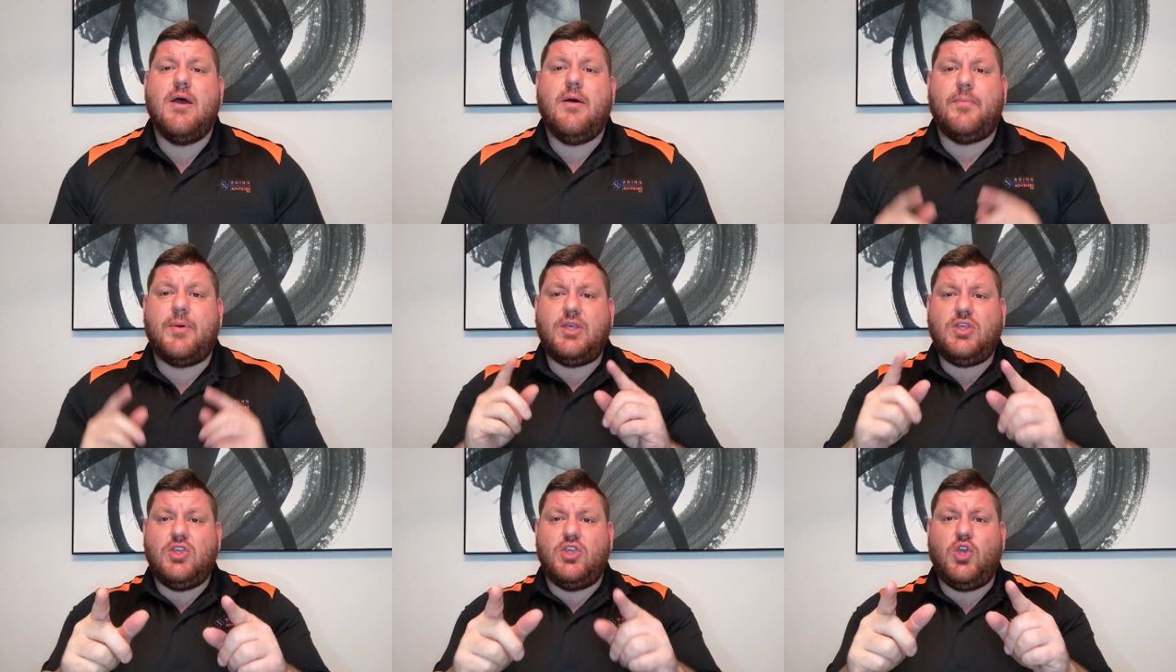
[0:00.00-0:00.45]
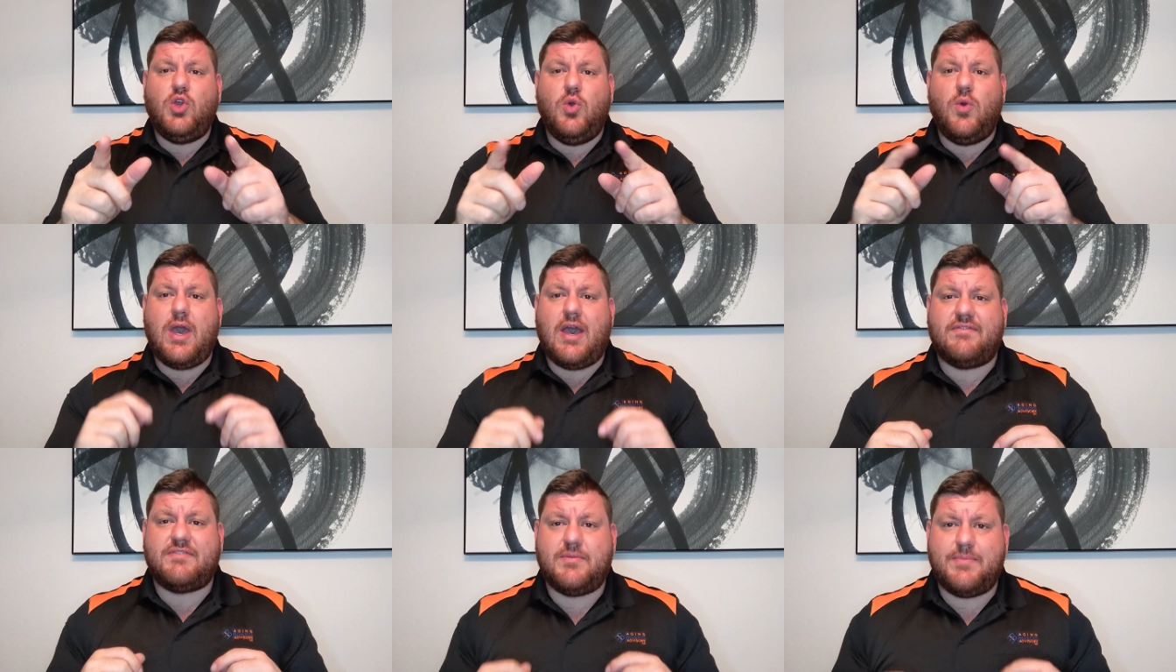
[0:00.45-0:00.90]
But
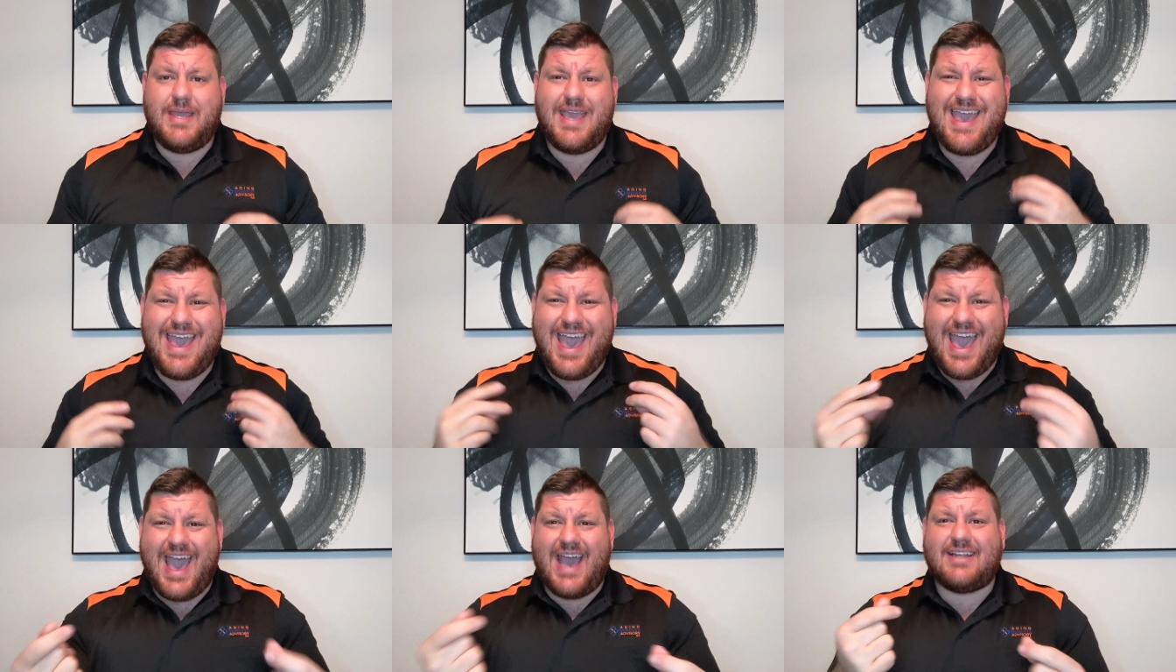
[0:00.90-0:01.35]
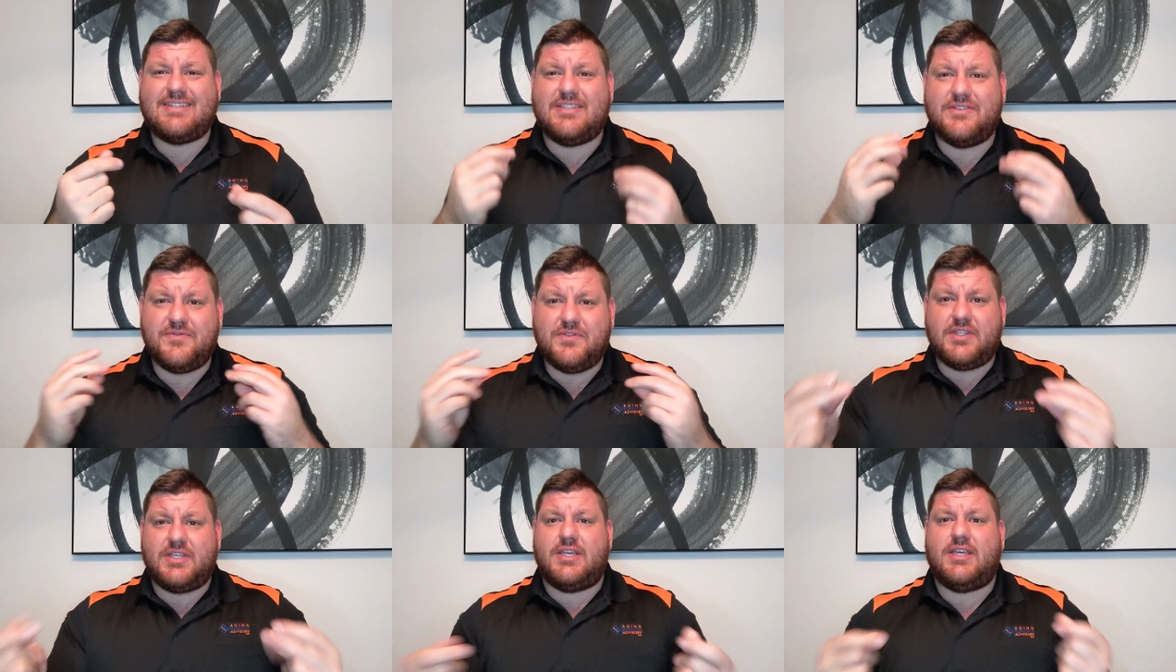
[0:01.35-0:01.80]
you have to be
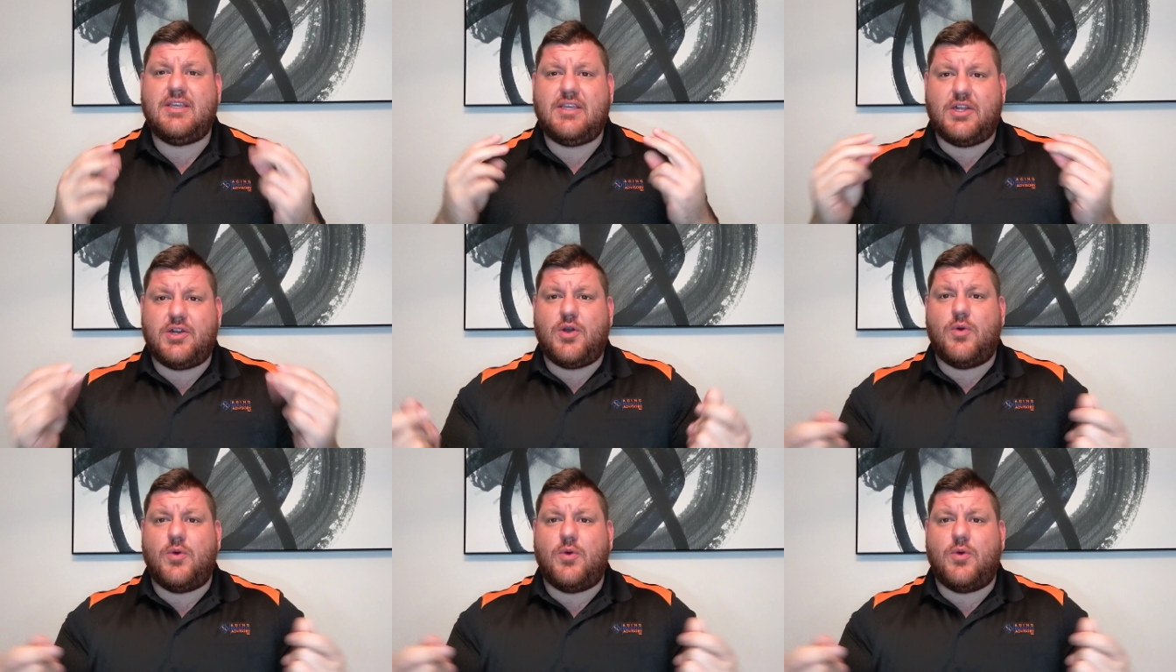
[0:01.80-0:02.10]
actively,